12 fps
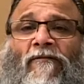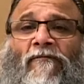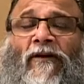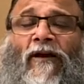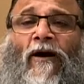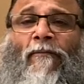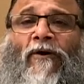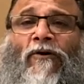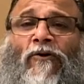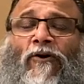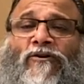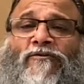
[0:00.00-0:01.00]
we come
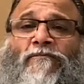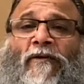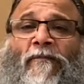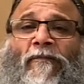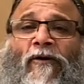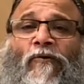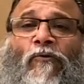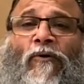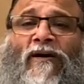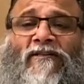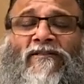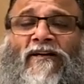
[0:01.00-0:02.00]
across people who
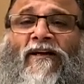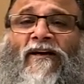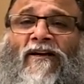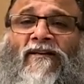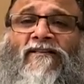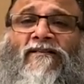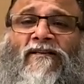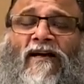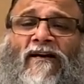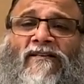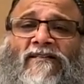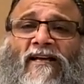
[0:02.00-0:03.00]
consider us,
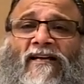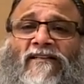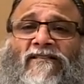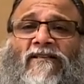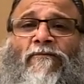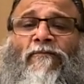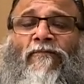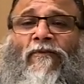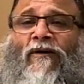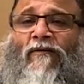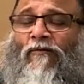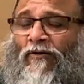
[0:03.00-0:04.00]
us as the,
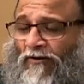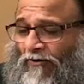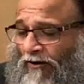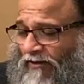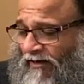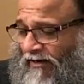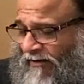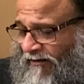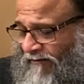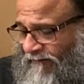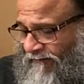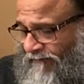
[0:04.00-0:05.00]
uh, what you call that,
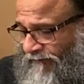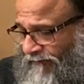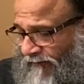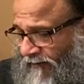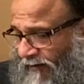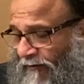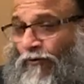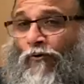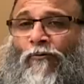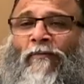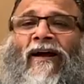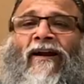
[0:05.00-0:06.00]

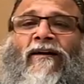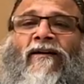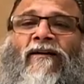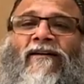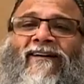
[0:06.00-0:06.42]
doormat.